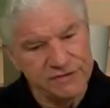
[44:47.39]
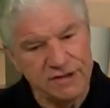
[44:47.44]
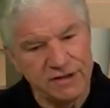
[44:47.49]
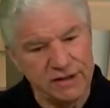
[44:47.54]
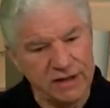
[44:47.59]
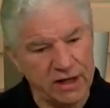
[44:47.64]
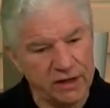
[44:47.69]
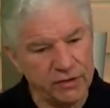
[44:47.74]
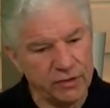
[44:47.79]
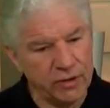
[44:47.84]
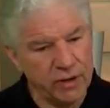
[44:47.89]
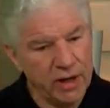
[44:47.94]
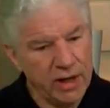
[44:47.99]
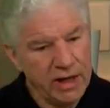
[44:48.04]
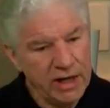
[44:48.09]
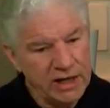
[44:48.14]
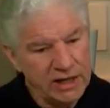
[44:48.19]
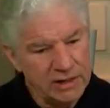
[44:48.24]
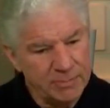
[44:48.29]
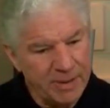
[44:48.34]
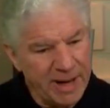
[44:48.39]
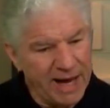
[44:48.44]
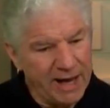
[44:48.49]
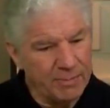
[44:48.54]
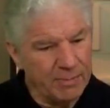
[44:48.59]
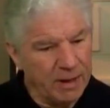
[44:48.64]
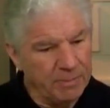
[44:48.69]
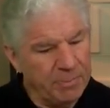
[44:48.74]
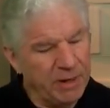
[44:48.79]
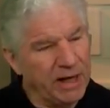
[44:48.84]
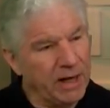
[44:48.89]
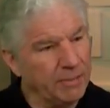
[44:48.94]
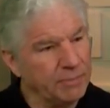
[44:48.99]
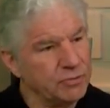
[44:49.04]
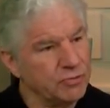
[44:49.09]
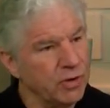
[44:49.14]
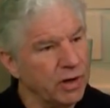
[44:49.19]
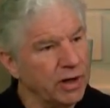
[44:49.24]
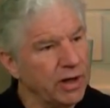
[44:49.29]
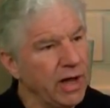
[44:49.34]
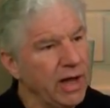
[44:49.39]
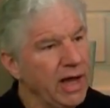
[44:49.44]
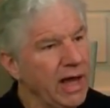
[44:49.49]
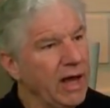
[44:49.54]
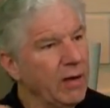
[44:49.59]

to the other in the back of my pickup truck,